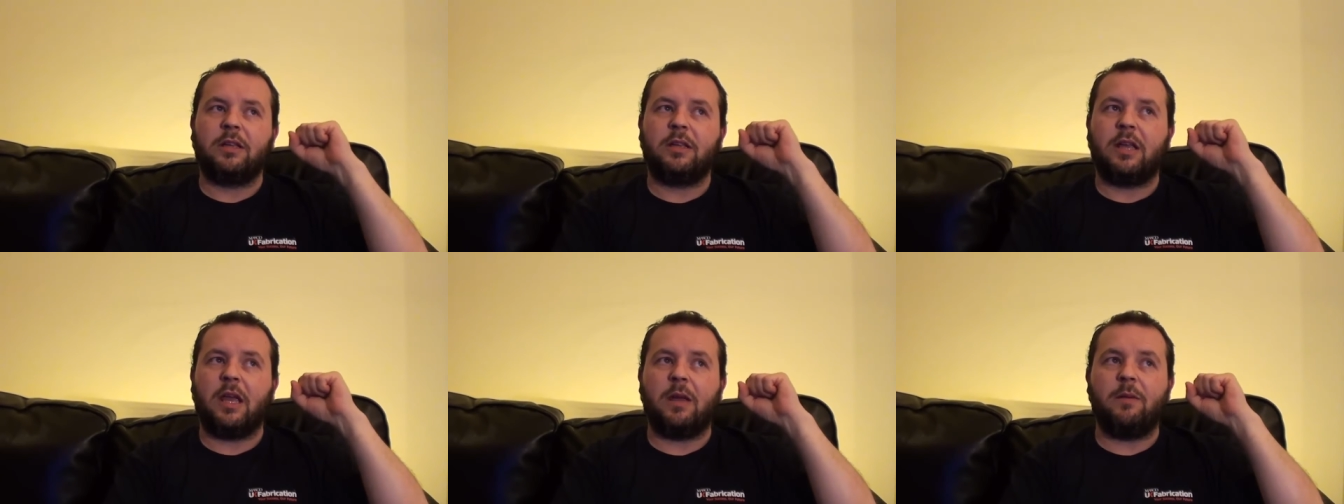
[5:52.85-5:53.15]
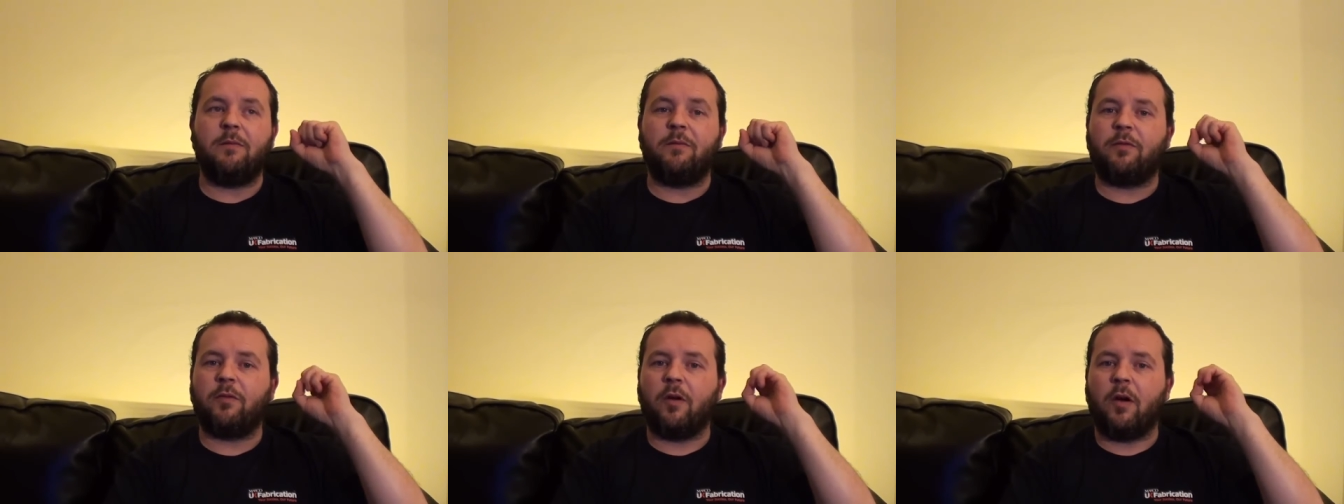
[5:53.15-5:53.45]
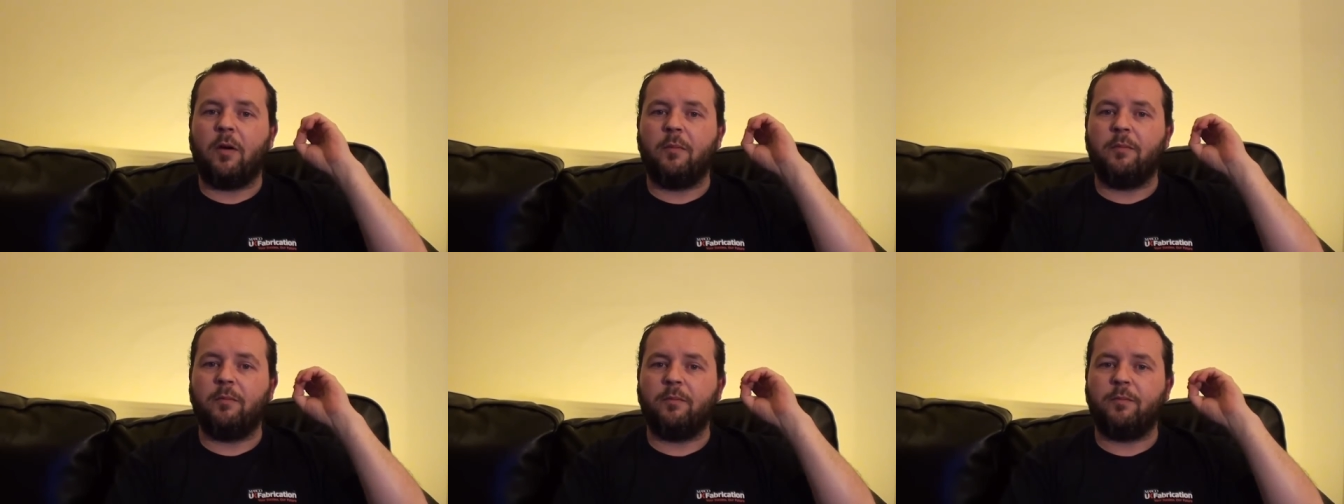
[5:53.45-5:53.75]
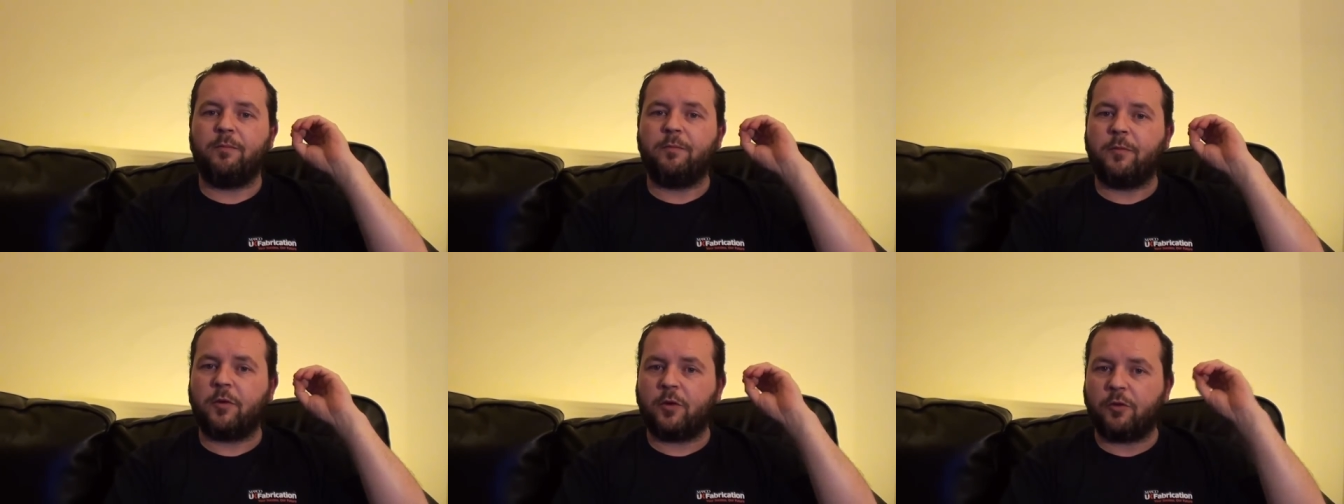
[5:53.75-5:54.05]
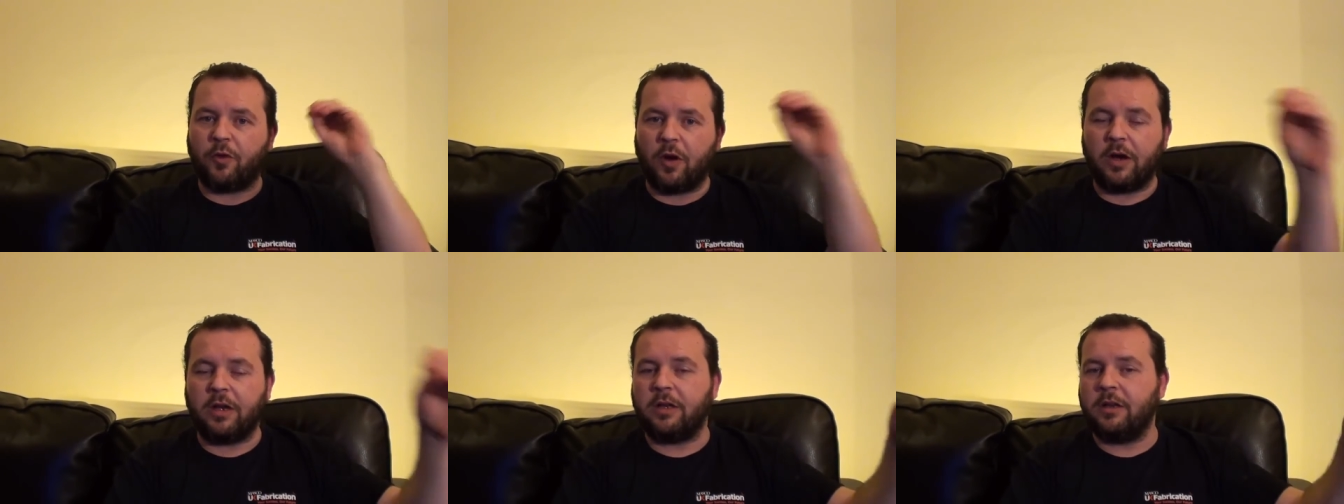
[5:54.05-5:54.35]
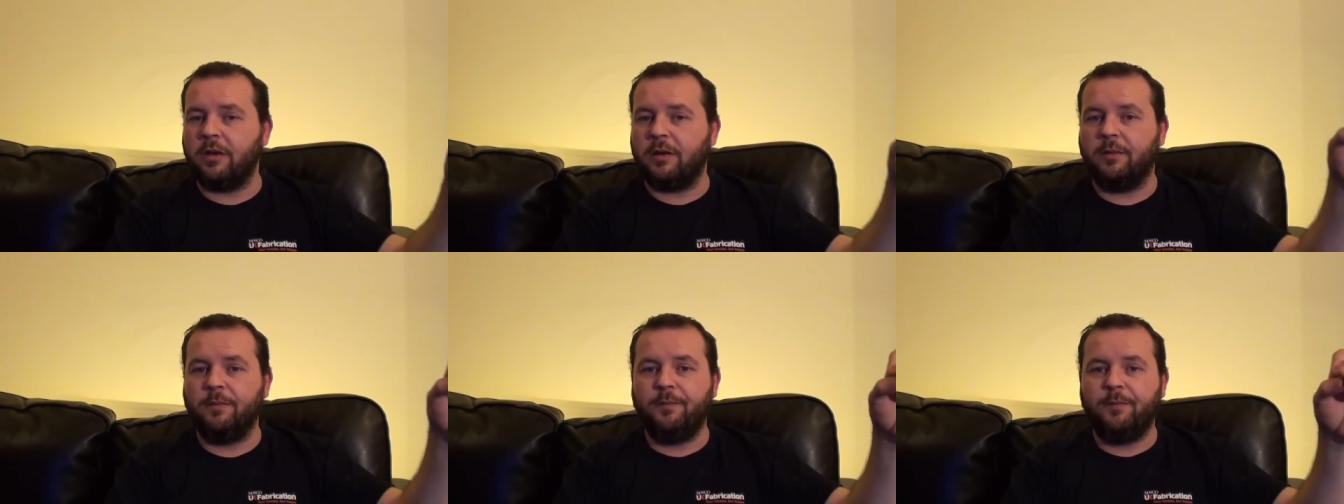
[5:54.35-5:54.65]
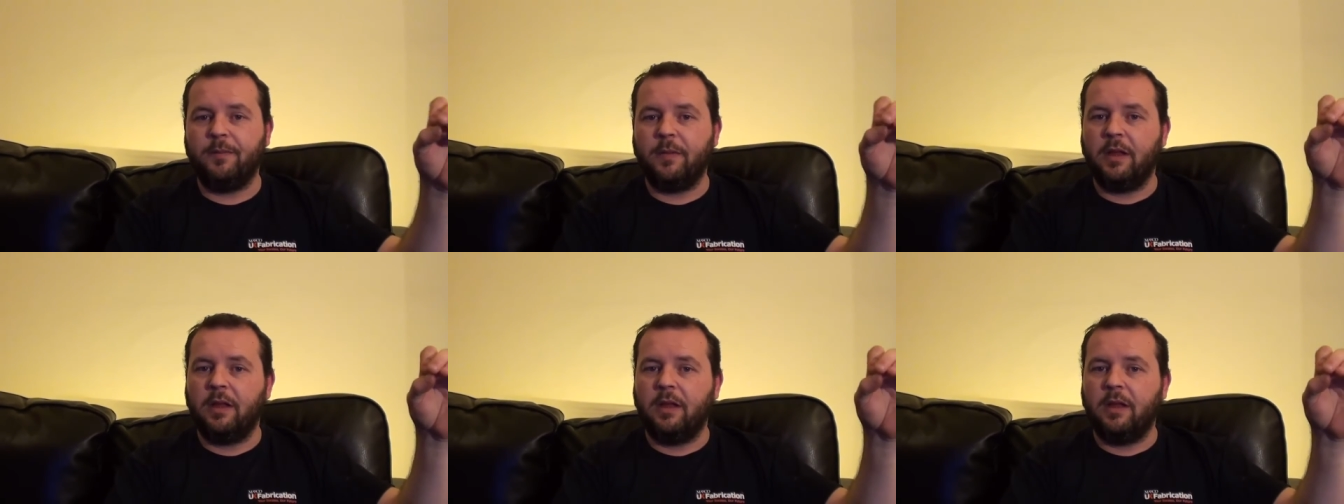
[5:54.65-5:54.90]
came from Crichton,